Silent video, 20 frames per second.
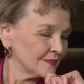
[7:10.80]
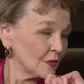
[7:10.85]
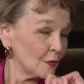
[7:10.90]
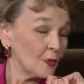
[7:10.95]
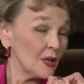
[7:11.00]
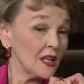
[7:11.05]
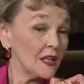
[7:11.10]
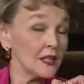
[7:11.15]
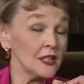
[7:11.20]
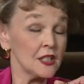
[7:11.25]

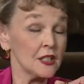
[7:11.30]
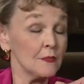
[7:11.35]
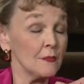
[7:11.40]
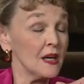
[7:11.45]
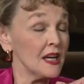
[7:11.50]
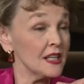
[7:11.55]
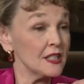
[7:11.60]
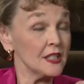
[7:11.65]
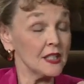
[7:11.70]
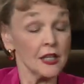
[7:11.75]
Well, it's
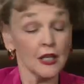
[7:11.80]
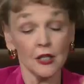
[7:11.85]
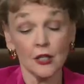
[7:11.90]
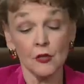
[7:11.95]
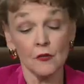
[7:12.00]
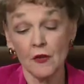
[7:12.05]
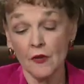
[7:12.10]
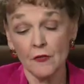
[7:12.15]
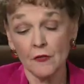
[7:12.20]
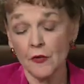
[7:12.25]
amazing, and
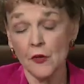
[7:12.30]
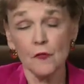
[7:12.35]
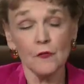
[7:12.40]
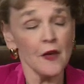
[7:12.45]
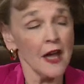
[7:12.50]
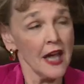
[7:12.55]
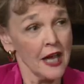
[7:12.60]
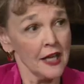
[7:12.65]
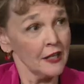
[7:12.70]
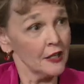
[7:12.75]
you've you've
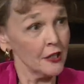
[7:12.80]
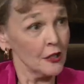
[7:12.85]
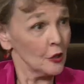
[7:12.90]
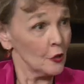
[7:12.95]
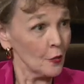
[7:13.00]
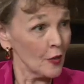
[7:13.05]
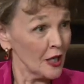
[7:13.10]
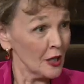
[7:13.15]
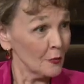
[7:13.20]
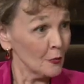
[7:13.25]
had an
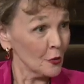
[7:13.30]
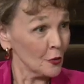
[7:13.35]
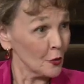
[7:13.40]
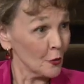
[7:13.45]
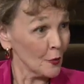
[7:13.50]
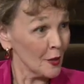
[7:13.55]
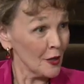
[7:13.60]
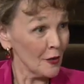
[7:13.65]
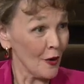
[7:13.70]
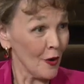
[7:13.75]
incredible
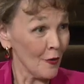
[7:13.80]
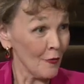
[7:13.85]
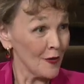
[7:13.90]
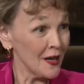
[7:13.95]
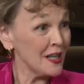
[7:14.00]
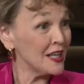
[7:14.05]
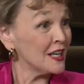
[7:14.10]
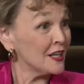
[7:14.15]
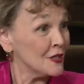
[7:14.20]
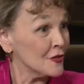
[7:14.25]
career
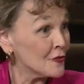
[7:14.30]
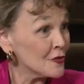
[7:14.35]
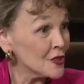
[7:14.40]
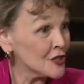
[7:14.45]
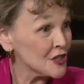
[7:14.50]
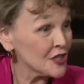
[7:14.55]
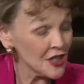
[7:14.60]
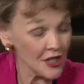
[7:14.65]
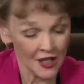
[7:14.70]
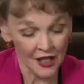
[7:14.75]
already, and you're
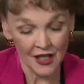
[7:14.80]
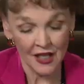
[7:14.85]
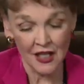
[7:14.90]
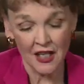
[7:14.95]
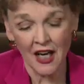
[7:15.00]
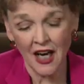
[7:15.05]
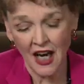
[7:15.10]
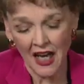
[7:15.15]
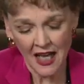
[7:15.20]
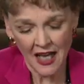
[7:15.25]
just a young
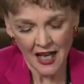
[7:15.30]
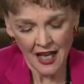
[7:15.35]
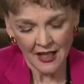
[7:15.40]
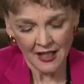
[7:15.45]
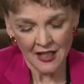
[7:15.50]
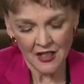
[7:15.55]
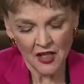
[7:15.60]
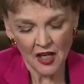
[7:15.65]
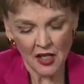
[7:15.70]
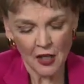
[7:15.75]
guy.
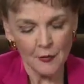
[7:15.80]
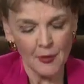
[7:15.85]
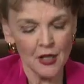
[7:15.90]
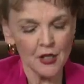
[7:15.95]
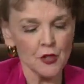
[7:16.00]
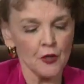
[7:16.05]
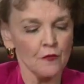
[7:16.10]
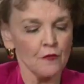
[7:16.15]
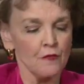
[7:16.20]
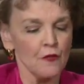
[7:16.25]
Let's talk
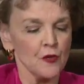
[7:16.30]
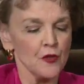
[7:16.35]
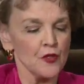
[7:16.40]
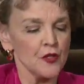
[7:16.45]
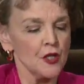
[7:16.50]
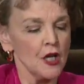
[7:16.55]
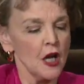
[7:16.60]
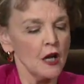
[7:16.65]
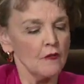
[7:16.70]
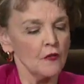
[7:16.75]
about your first
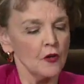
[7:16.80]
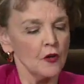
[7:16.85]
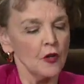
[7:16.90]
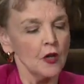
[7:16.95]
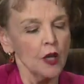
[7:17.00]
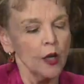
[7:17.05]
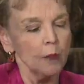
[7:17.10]
novel, sure.